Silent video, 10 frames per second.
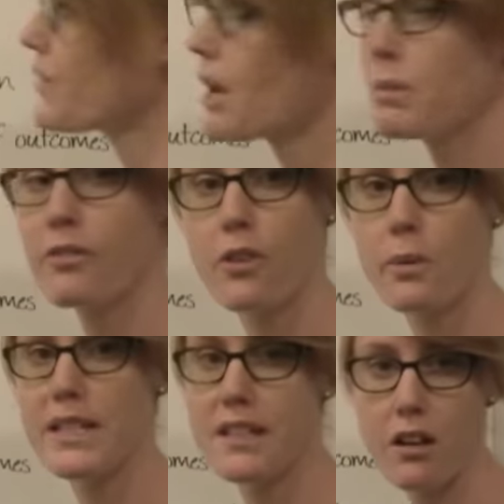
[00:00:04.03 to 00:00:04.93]
And before
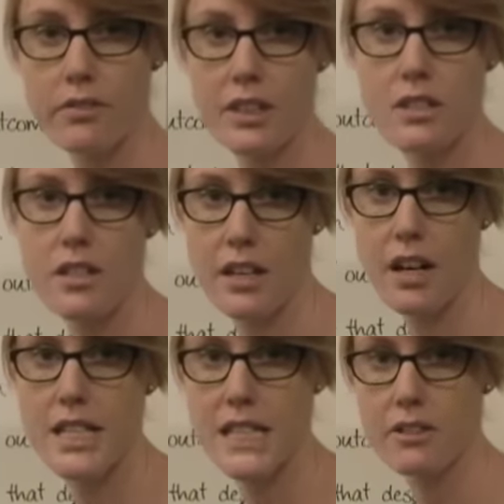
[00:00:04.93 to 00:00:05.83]
we delve into the
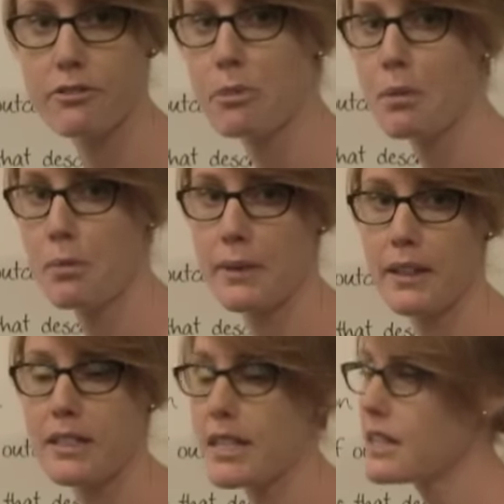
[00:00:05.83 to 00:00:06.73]
idea of
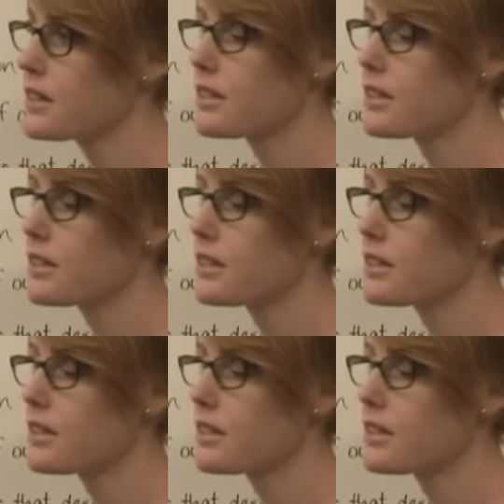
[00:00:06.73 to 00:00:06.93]
probability,